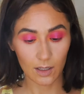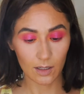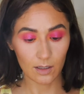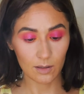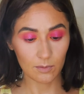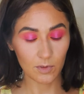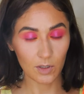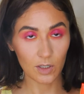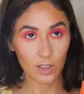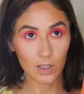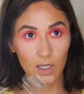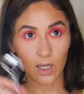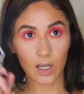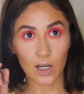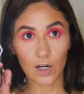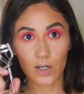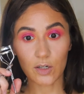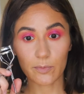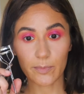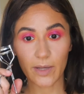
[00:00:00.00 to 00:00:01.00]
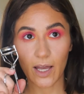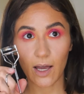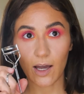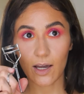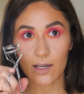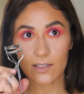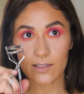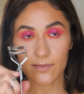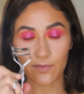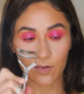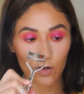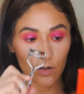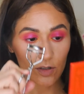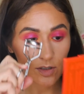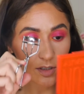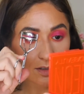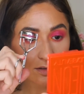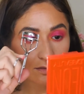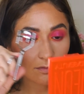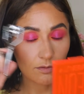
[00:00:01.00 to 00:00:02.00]
I'm gonna curl my eyes
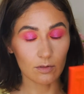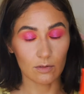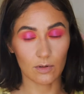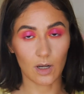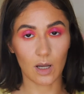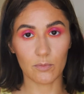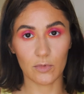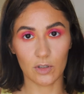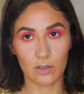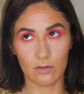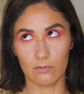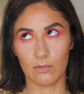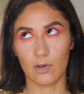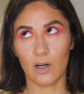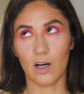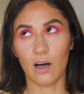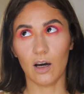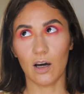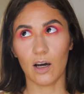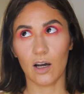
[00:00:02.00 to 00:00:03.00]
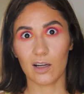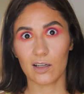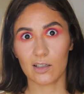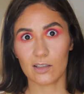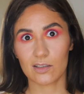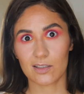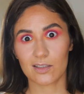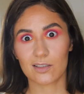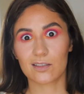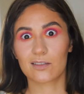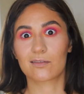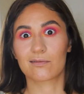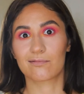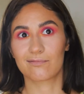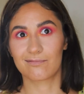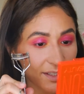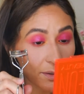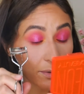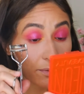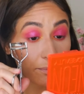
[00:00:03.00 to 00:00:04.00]
first, or I mean eyes,
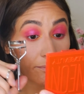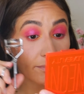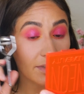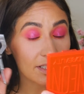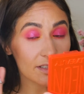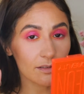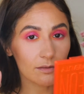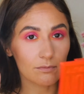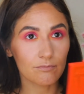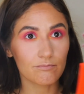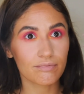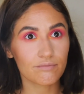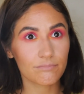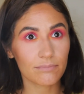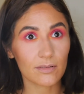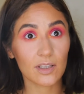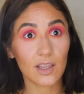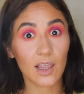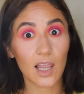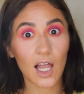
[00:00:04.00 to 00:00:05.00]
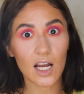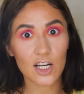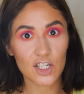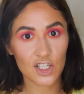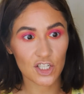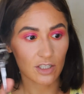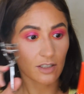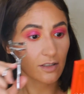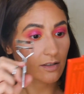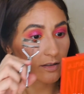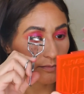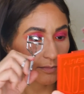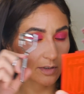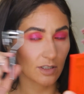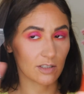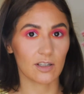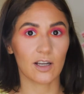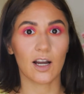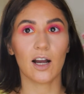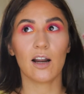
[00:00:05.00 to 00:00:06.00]
lashes,
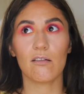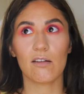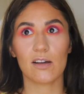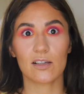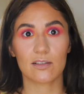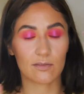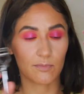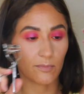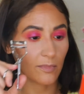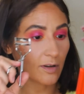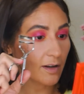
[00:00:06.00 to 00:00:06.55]
mascaras,